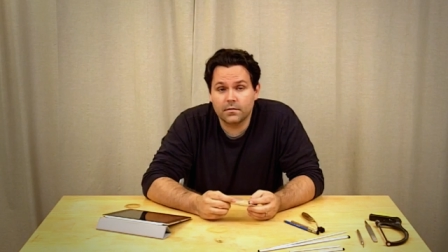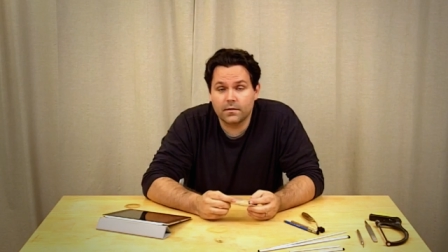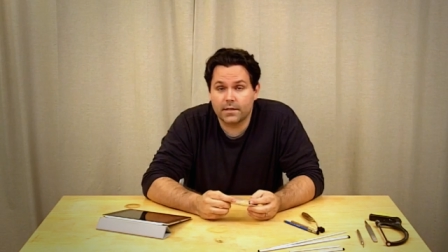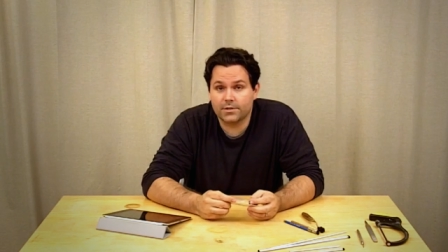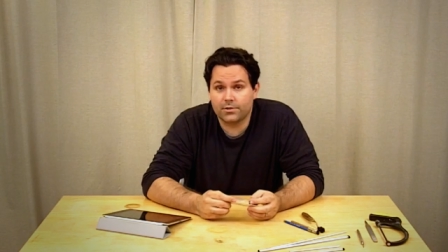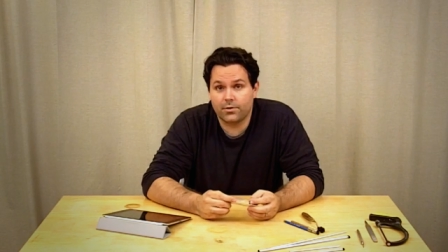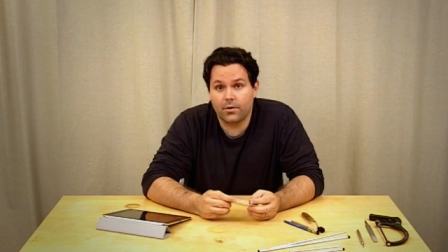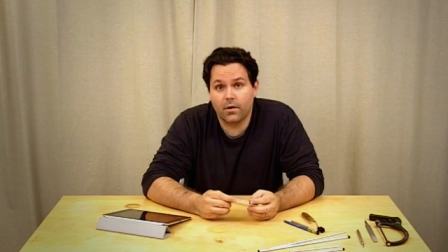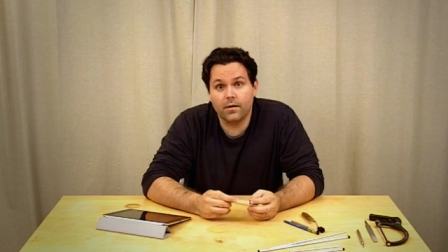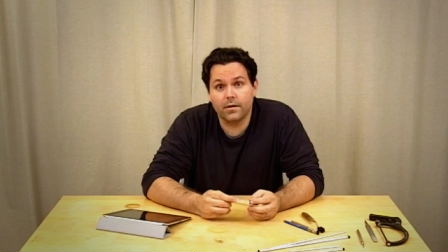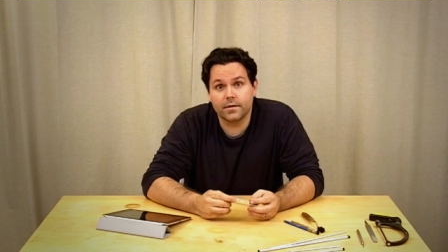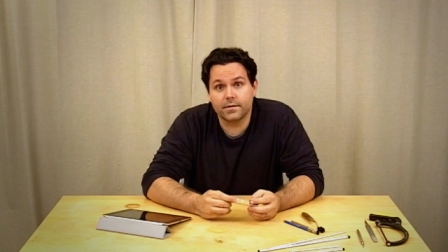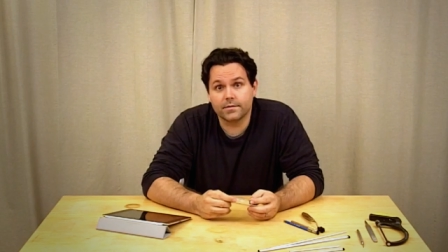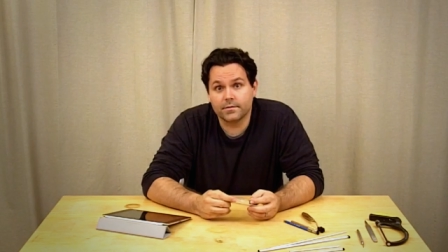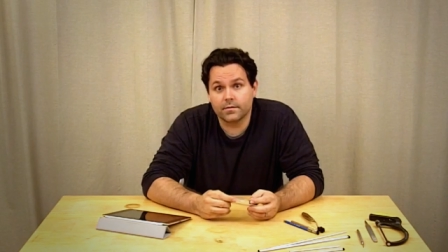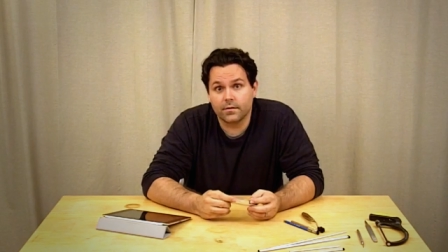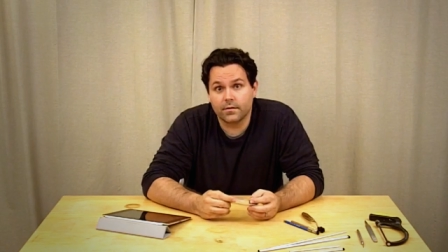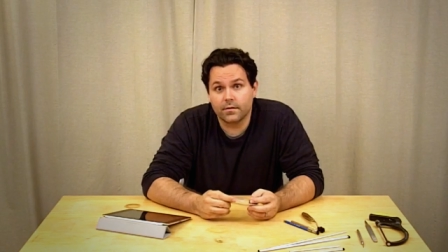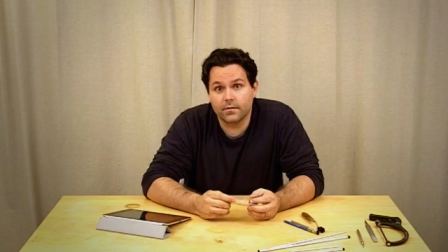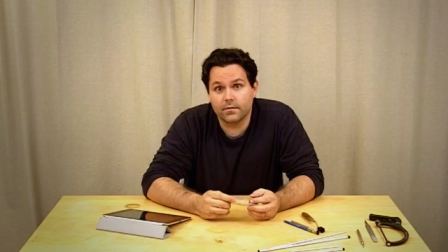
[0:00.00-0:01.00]

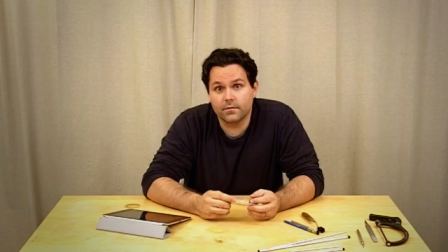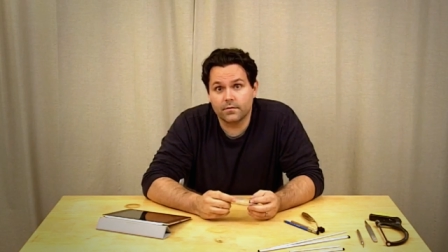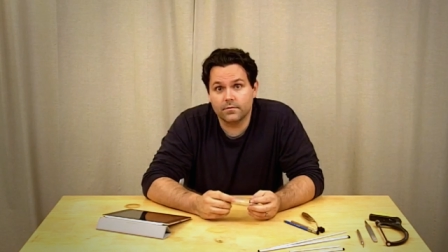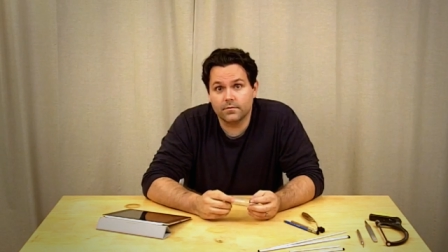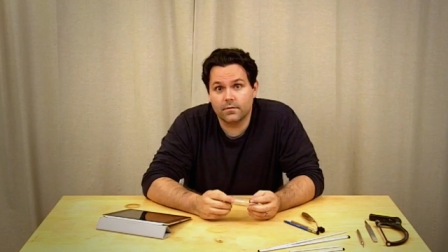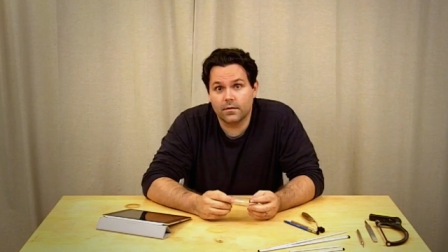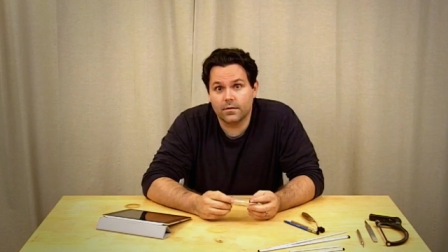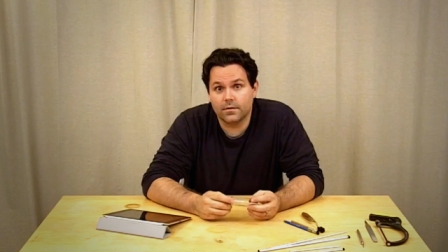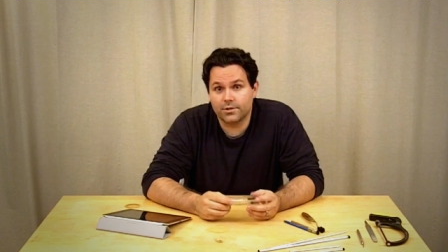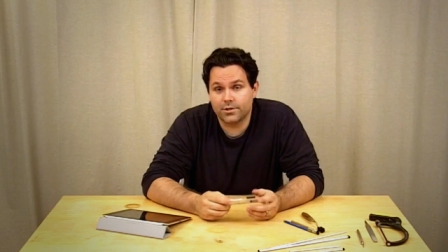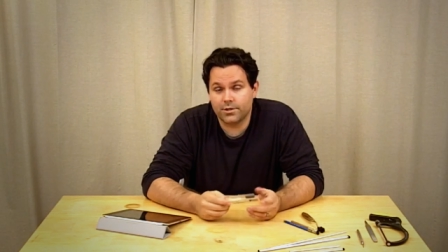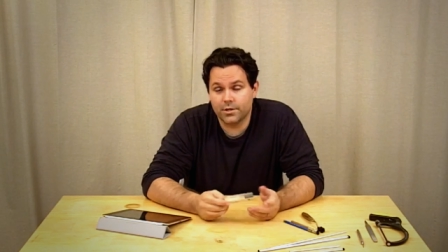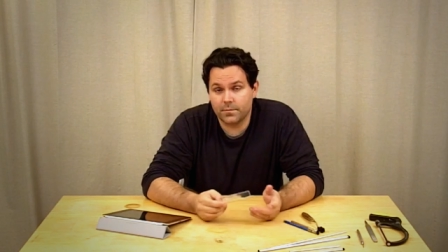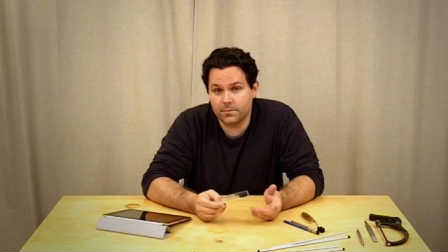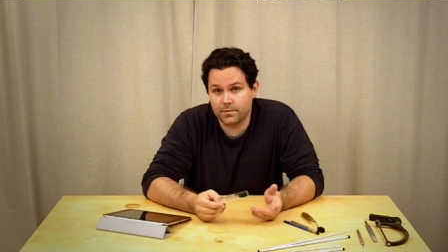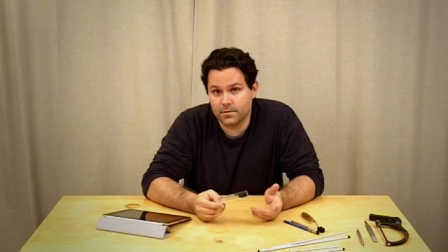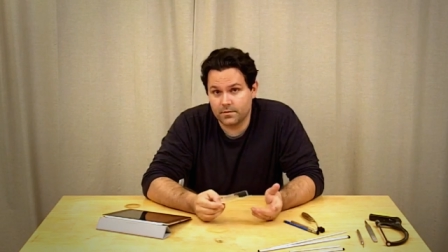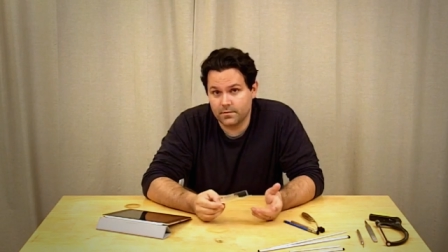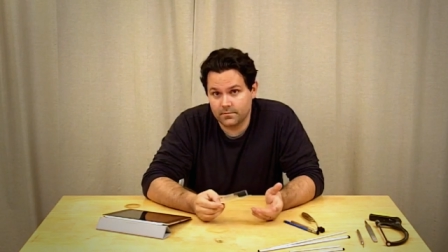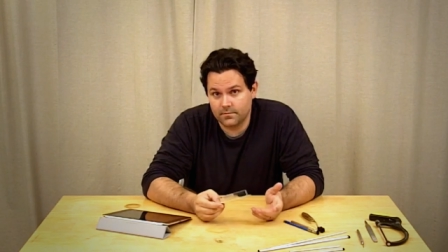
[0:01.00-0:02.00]
electronics are are
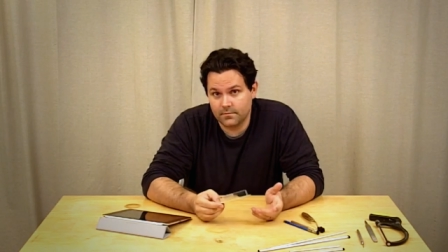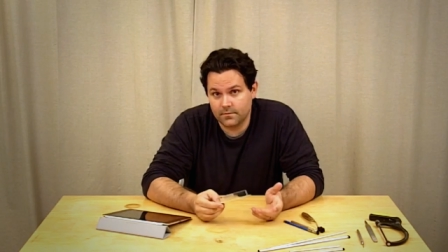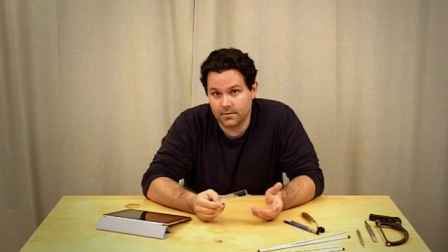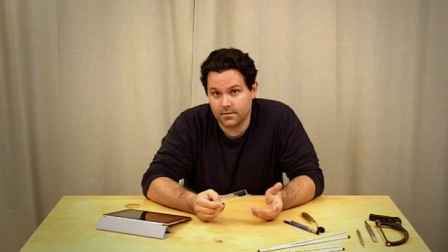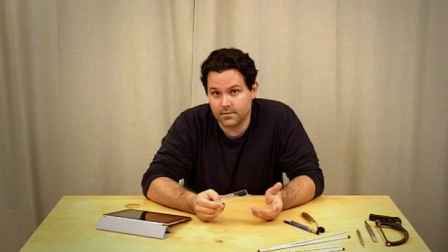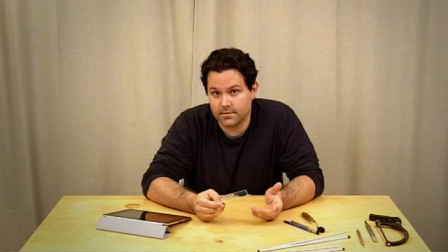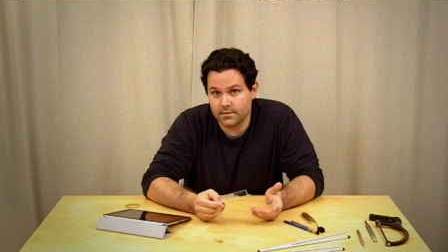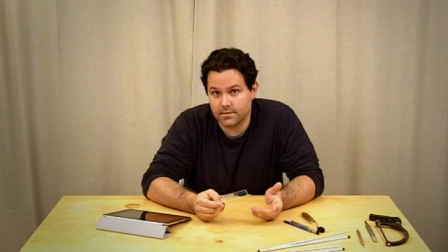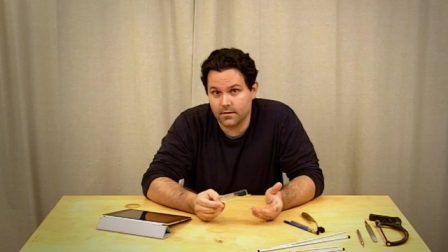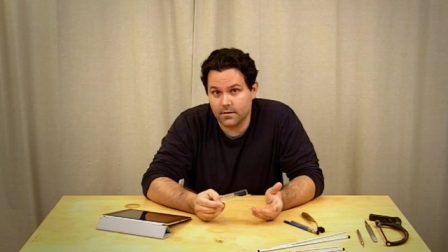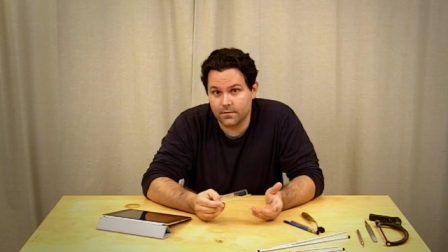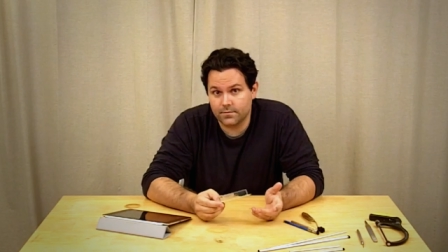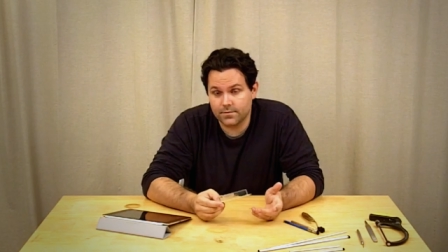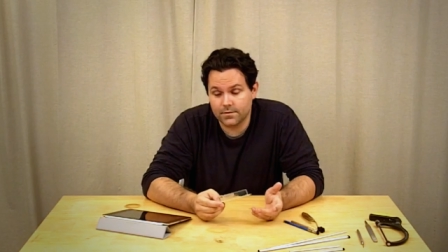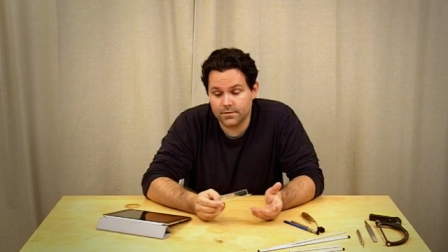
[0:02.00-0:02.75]
shipped in the stuff.